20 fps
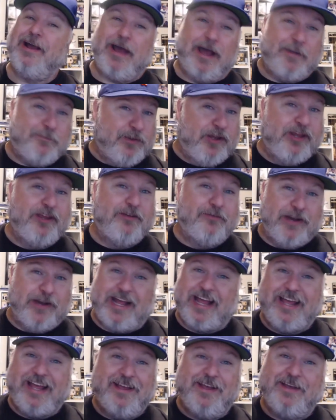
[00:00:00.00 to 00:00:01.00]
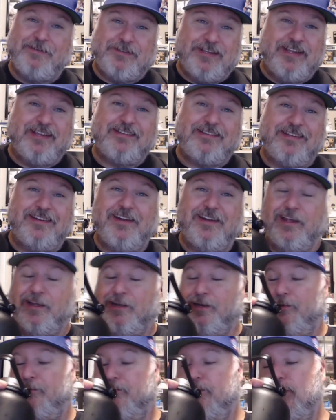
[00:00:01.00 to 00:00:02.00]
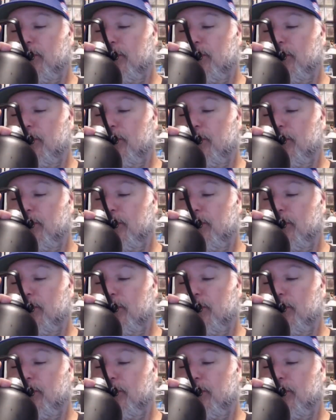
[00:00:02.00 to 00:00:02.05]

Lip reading: believe it. I have tested negative.